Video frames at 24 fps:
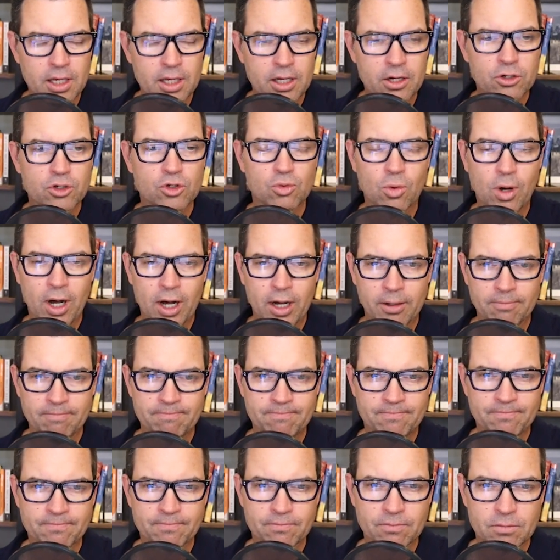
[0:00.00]
here's why.
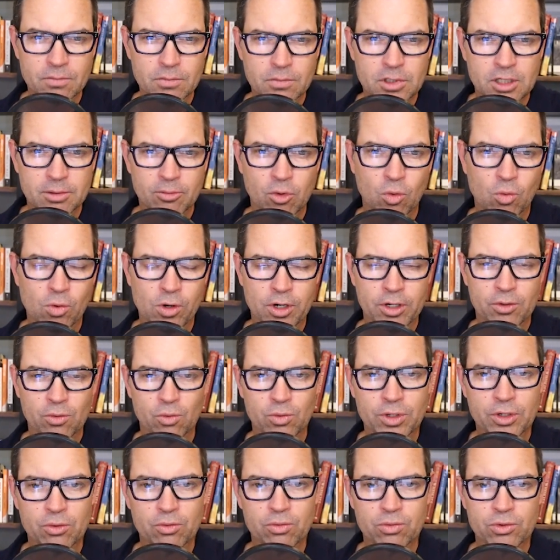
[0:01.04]
Number 1,
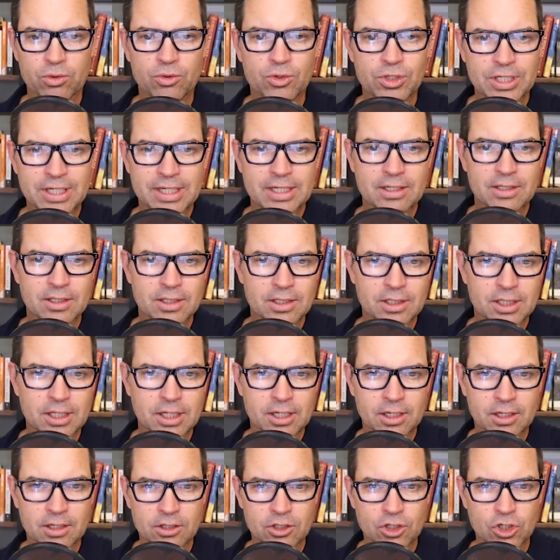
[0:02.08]
we routinely
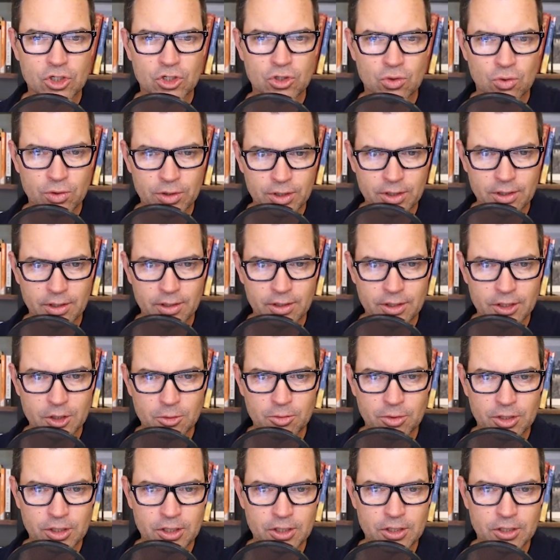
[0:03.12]
take shortcuts
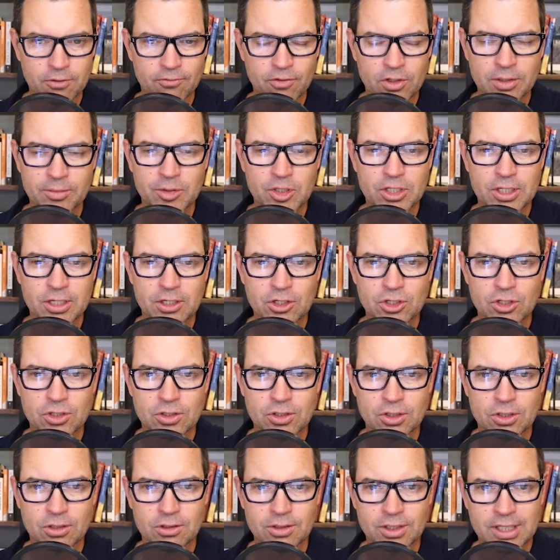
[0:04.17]
because of
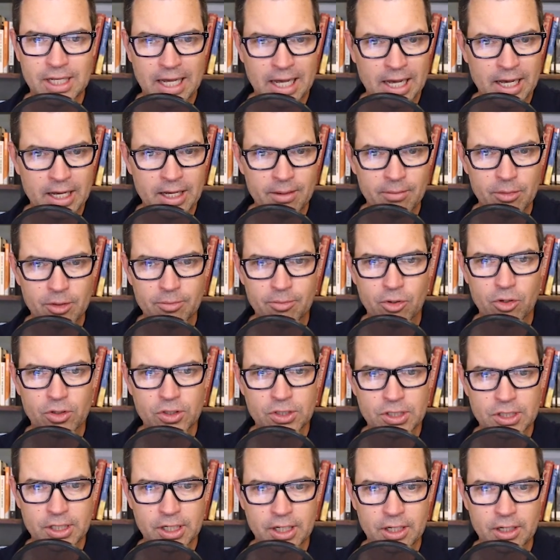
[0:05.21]
limitations on time,
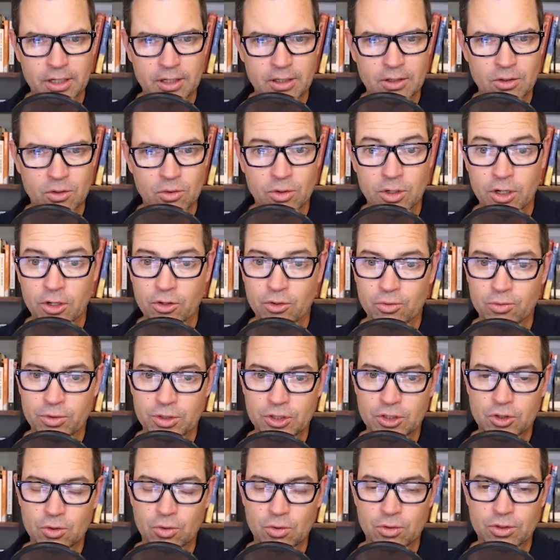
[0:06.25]
personnel, or other
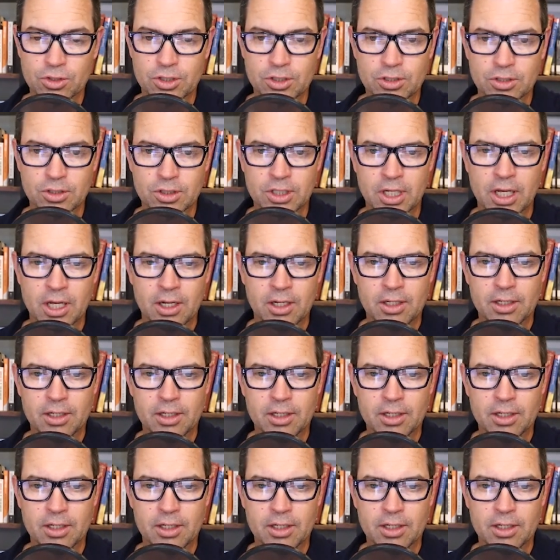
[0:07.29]
resources,